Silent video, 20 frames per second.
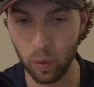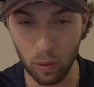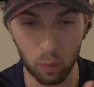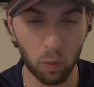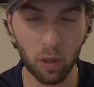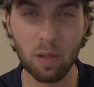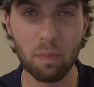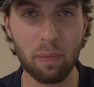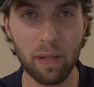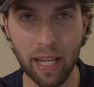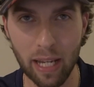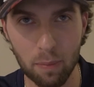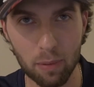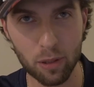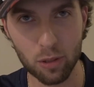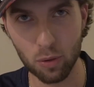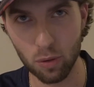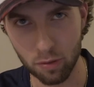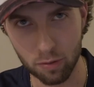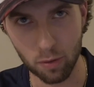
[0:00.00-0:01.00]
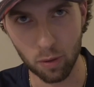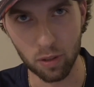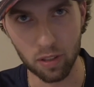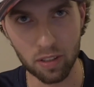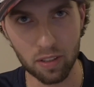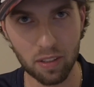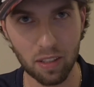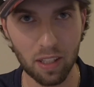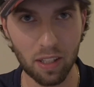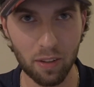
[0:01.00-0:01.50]
we wouldn't be able to
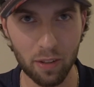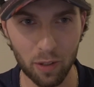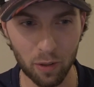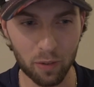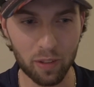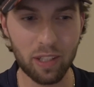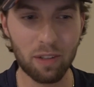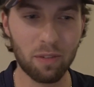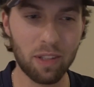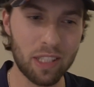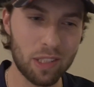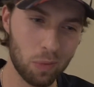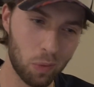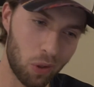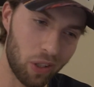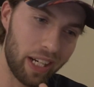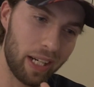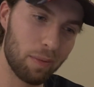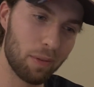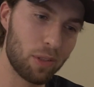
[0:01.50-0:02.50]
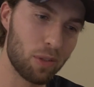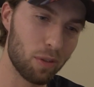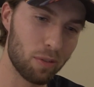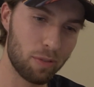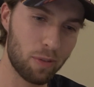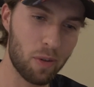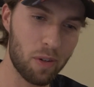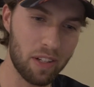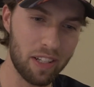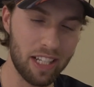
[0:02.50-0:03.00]
afford it. The only reason we're able
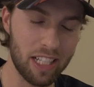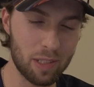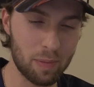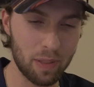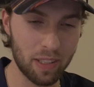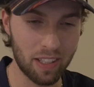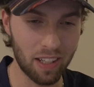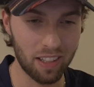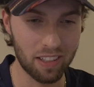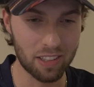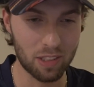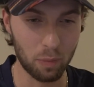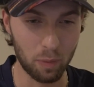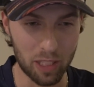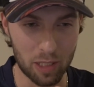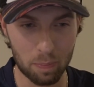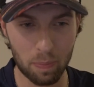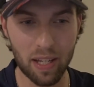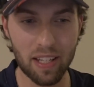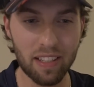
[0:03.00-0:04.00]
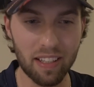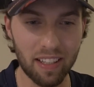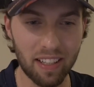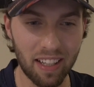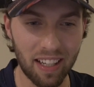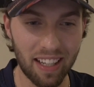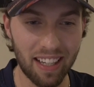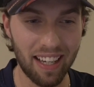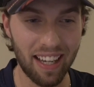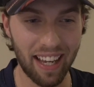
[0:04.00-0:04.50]
to afford it is because we
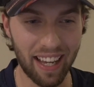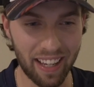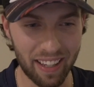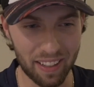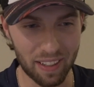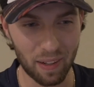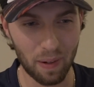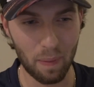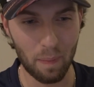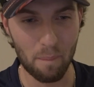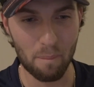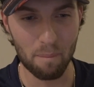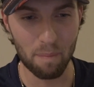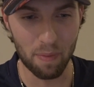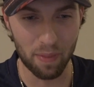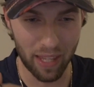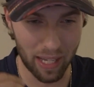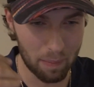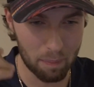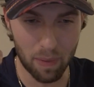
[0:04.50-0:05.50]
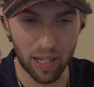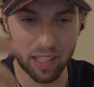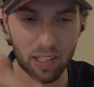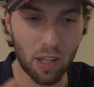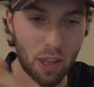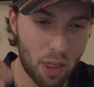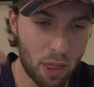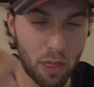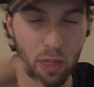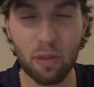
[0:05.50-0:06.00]
spend it and they
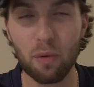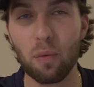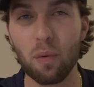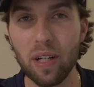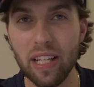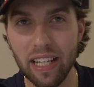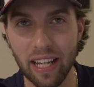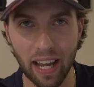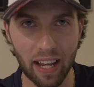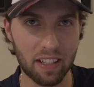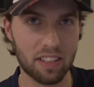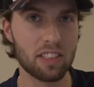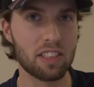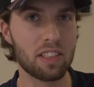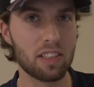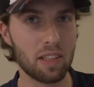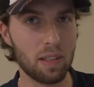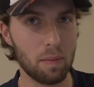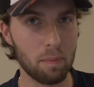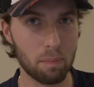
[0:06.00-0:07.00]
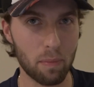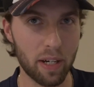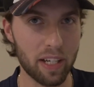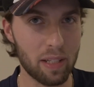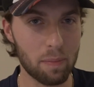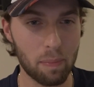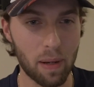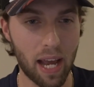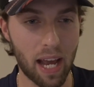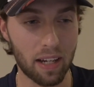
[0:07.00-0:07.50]
make 3x
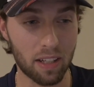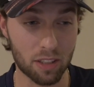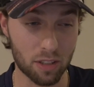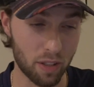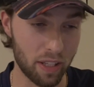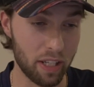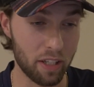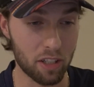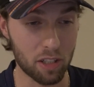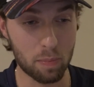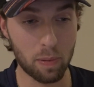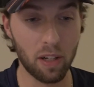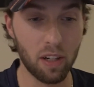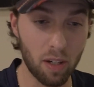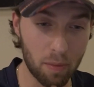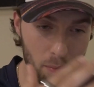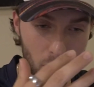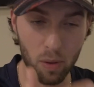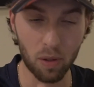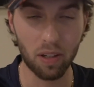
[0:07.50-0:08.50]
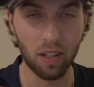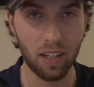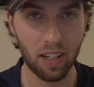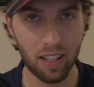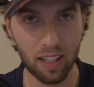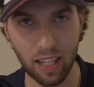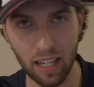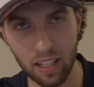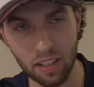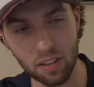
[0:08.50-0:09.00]
money back. So then you can spend it on
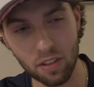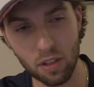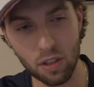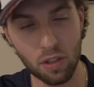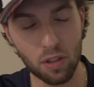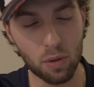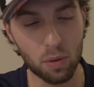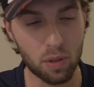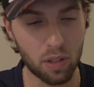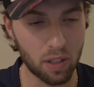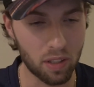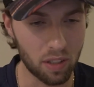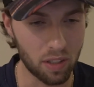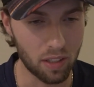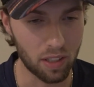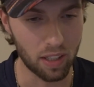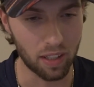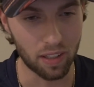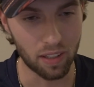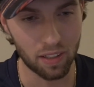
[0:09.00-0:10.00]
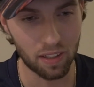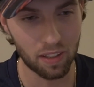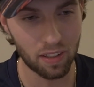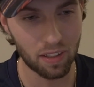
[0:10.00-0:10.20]
more. And you can,